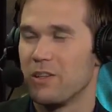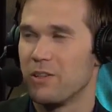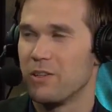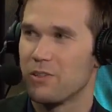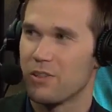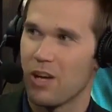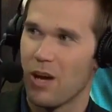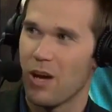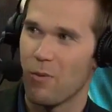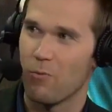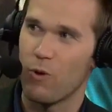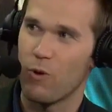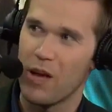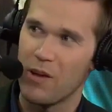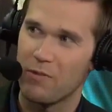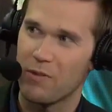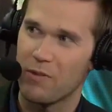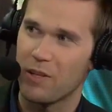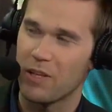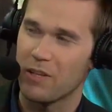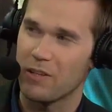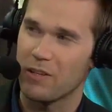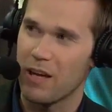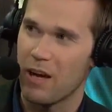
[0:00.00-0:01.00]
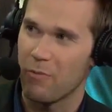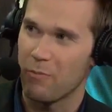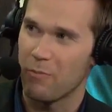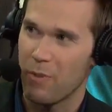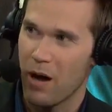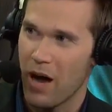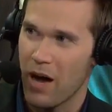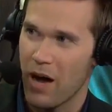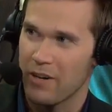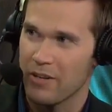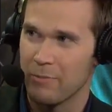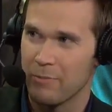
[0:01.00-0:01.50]
You saw him wave clear down
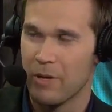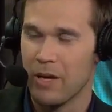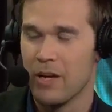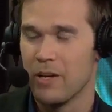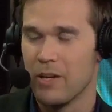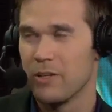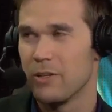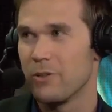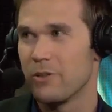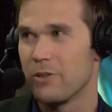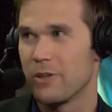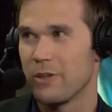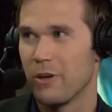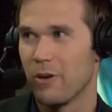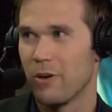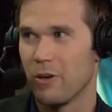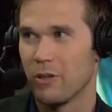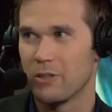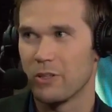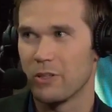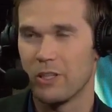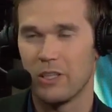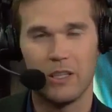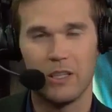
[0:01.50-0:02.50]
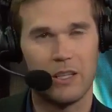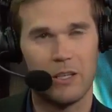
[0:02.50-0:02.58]
bottom, using the ulti.